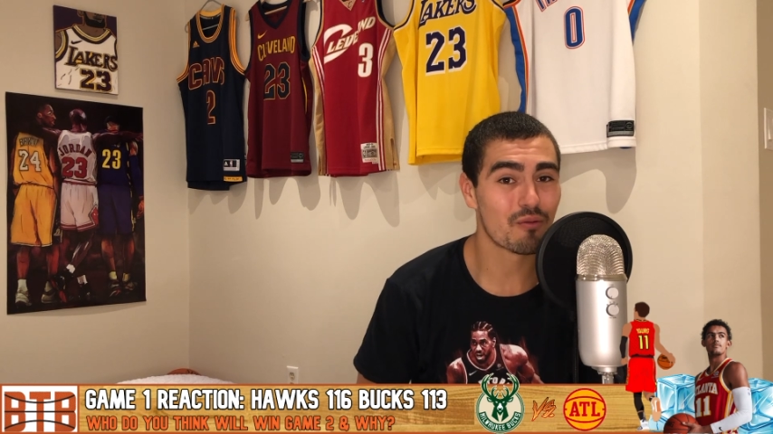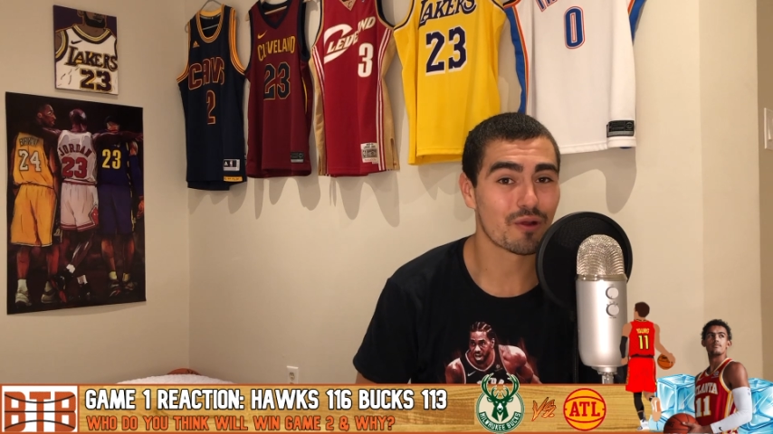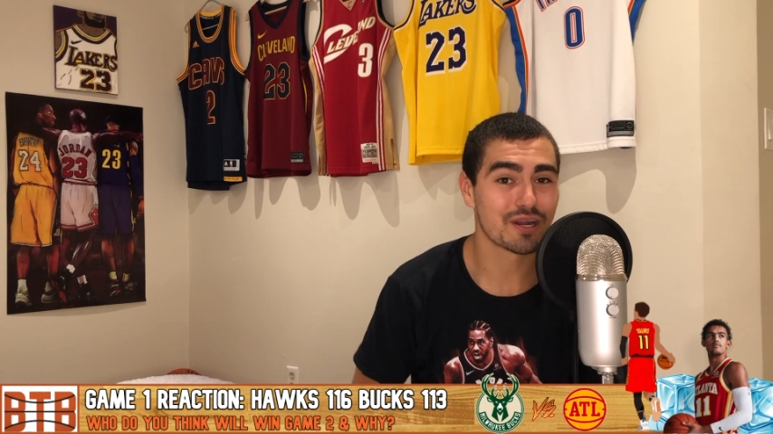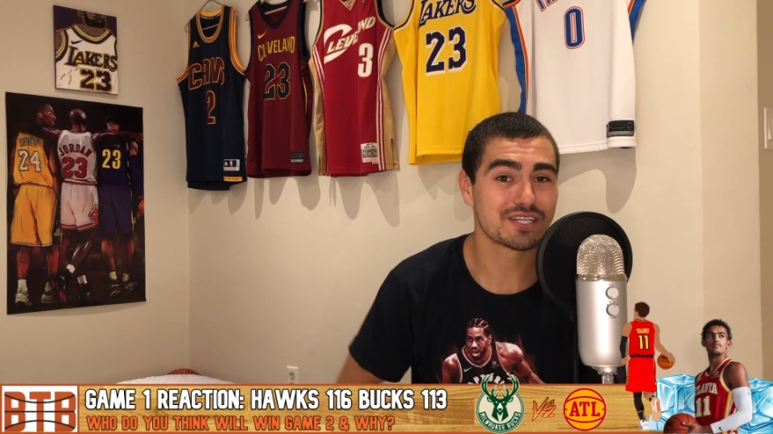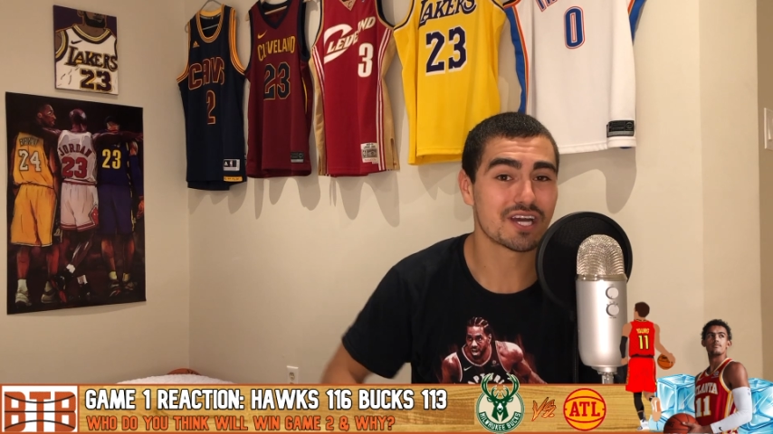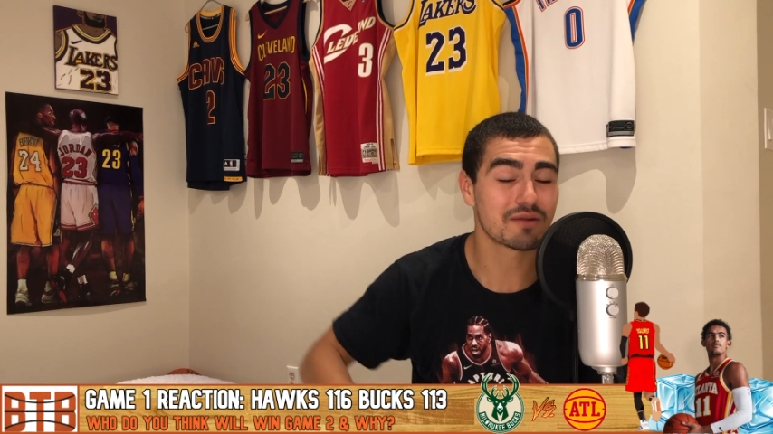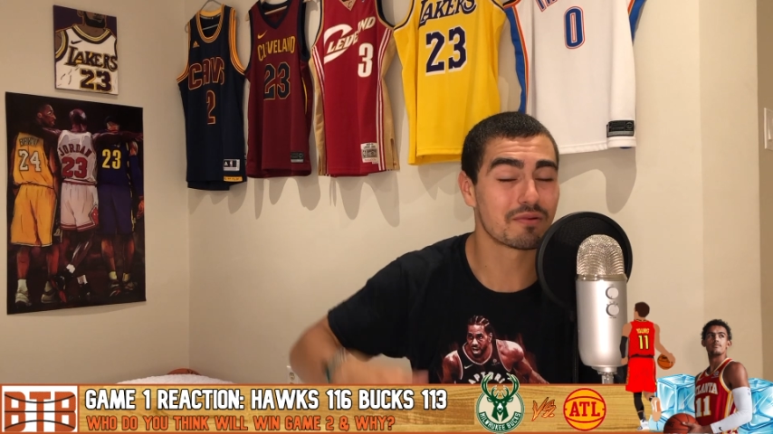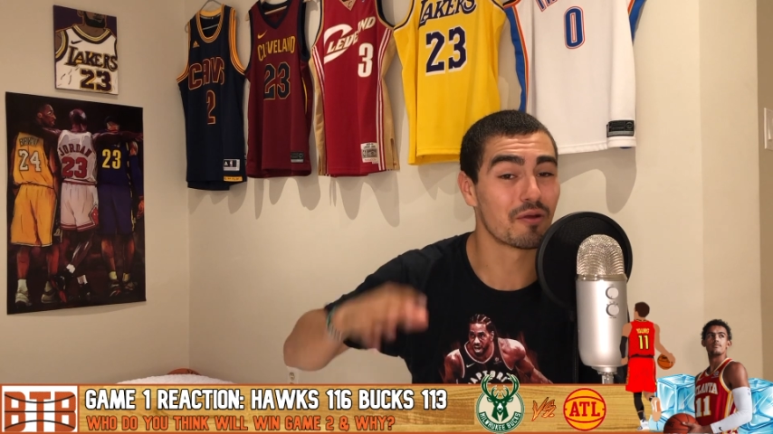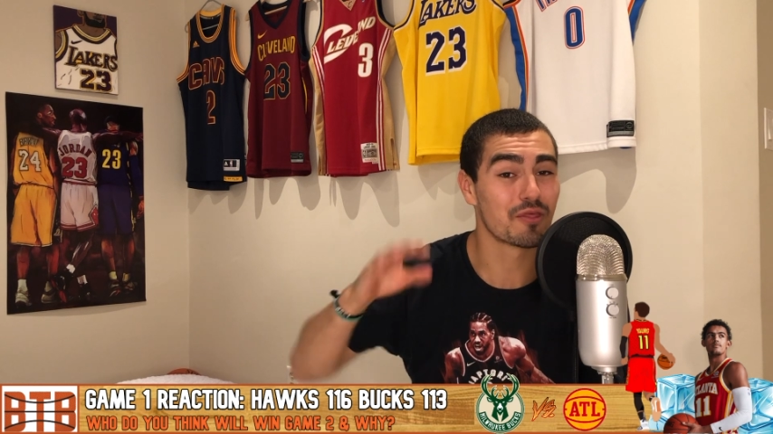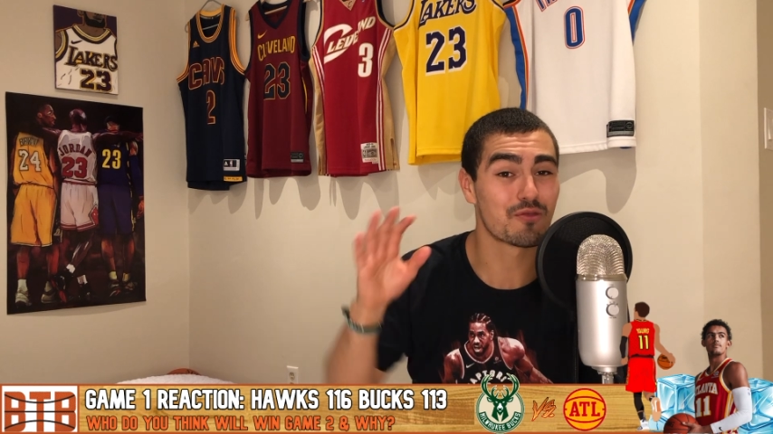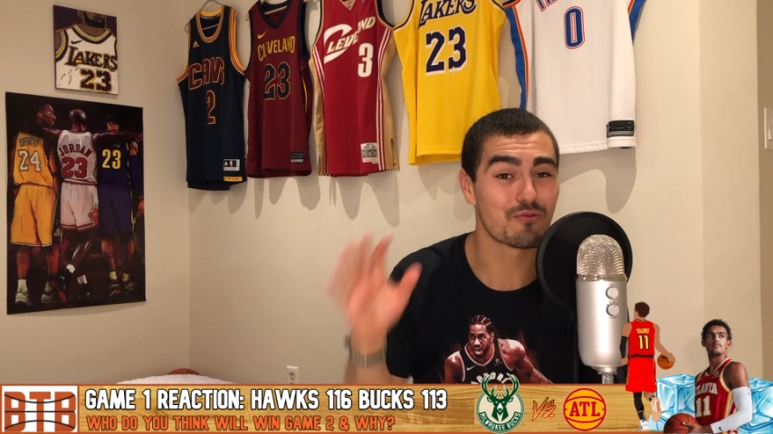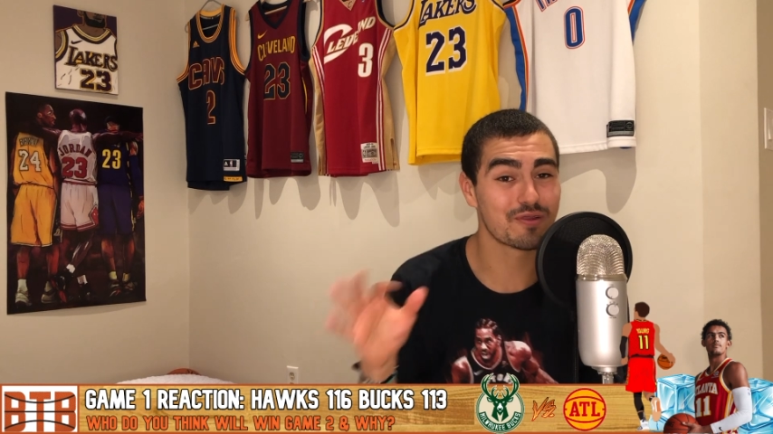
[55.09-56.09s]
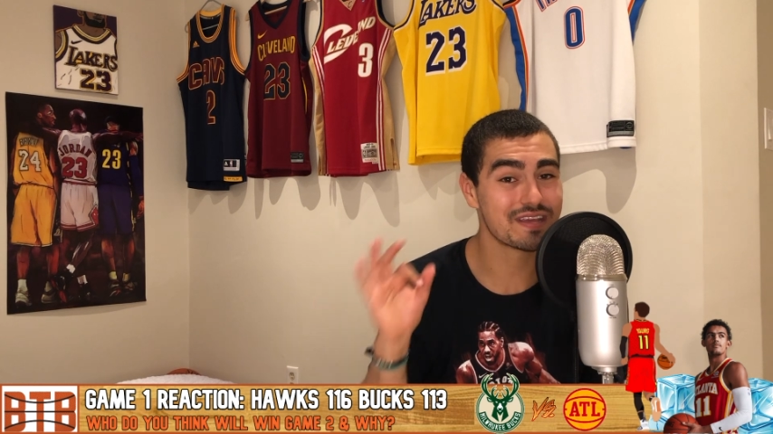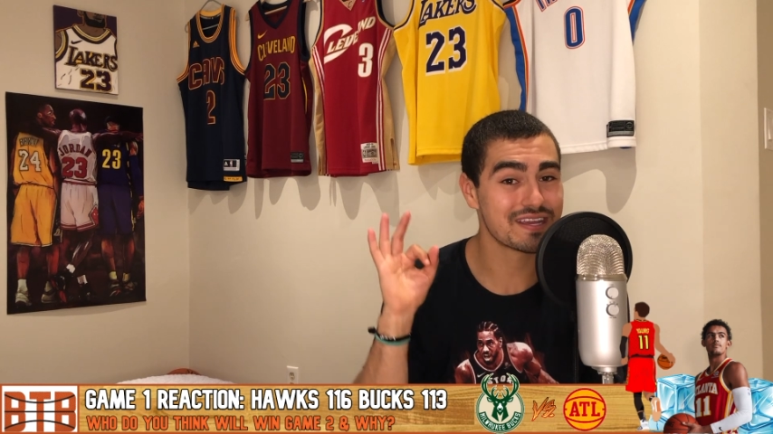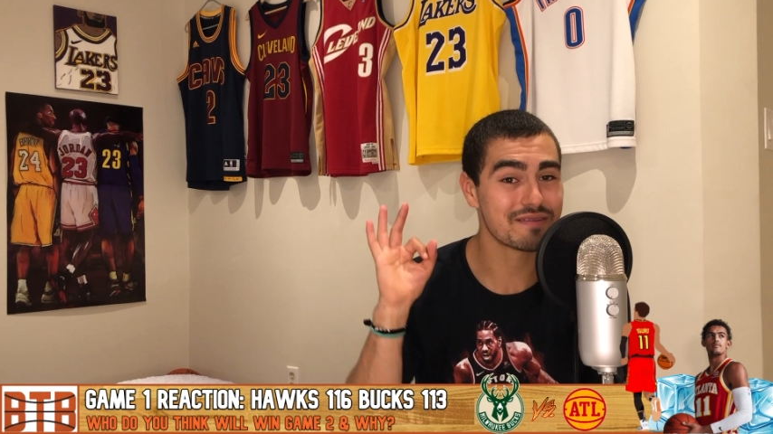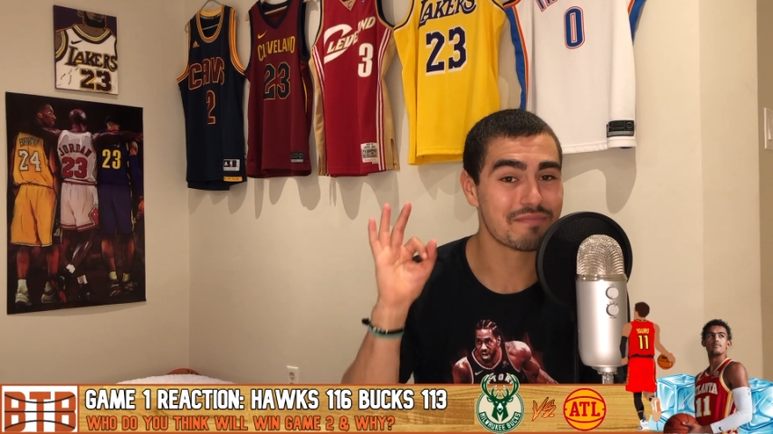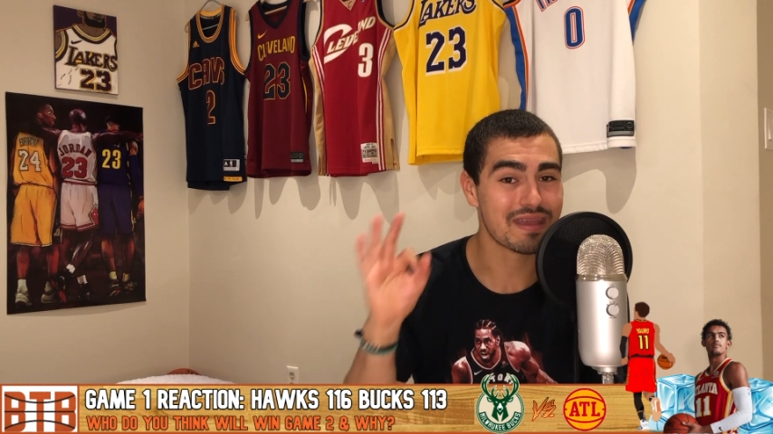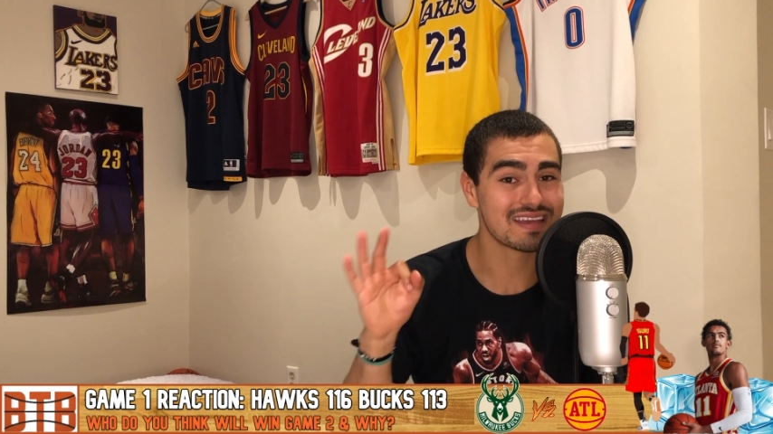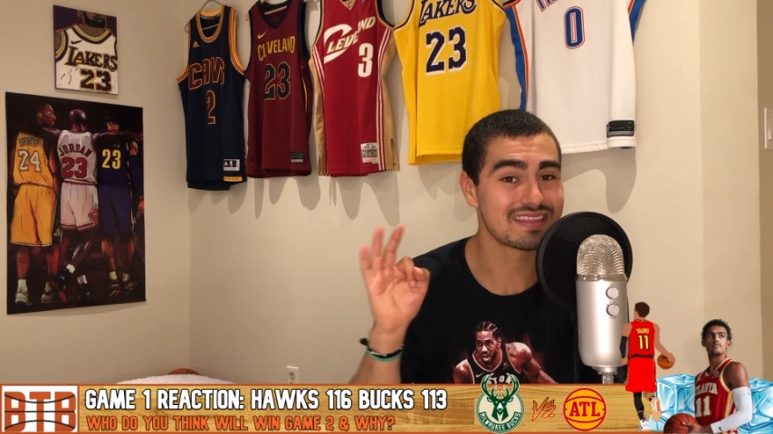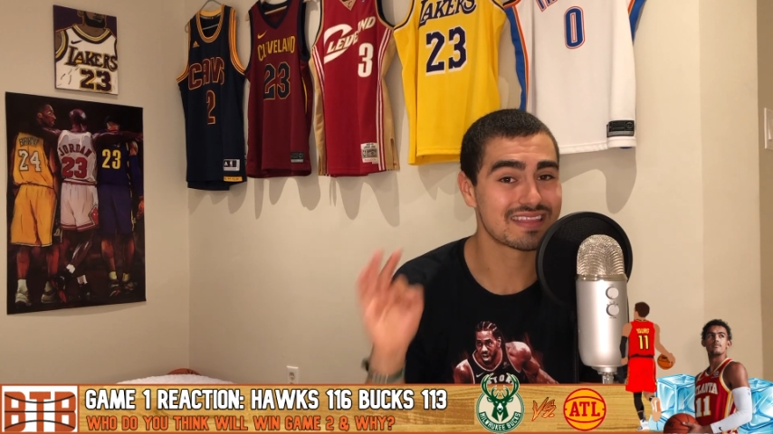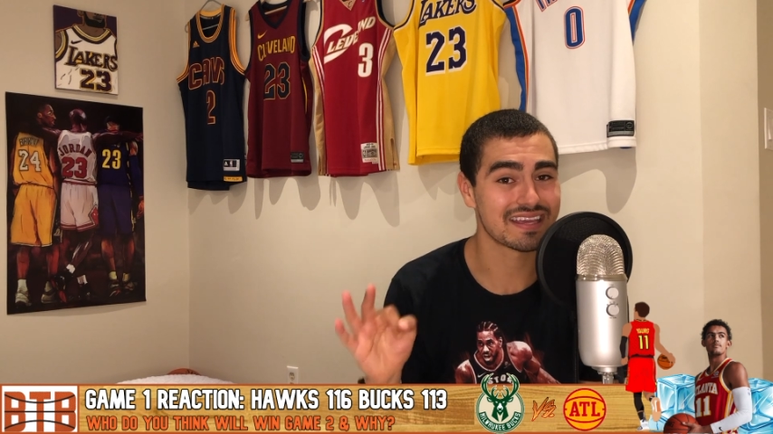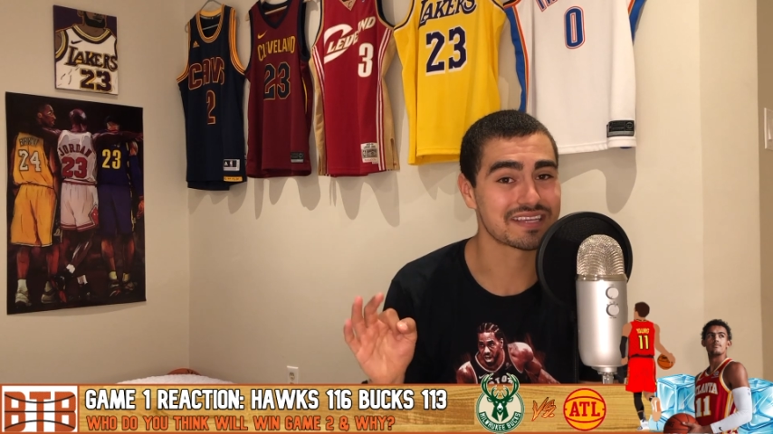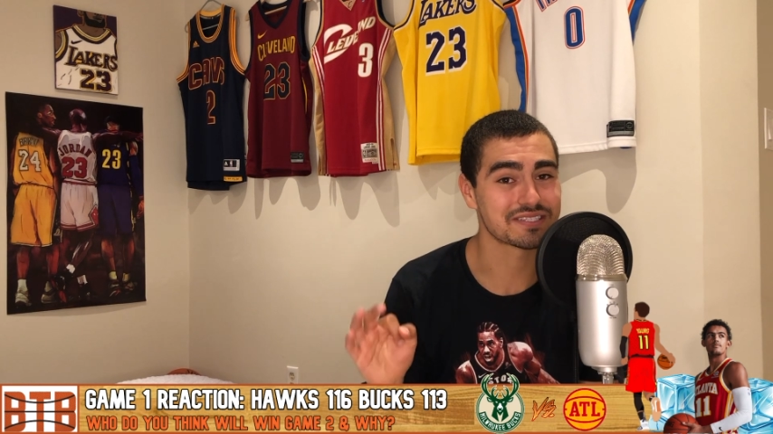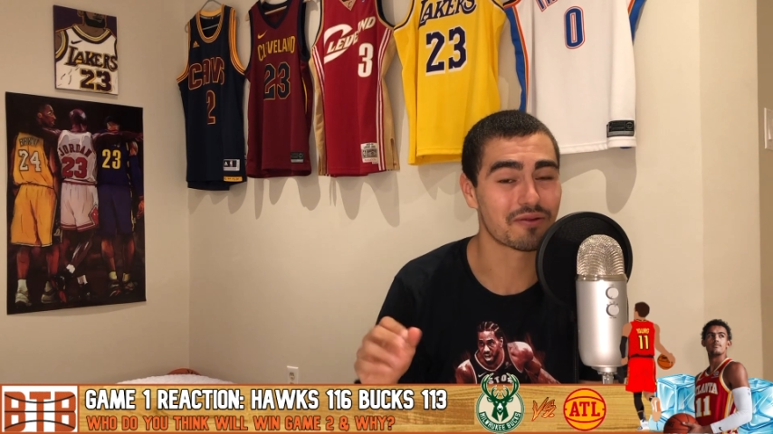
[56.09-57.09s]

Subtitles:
we're going to talk about 3 main things.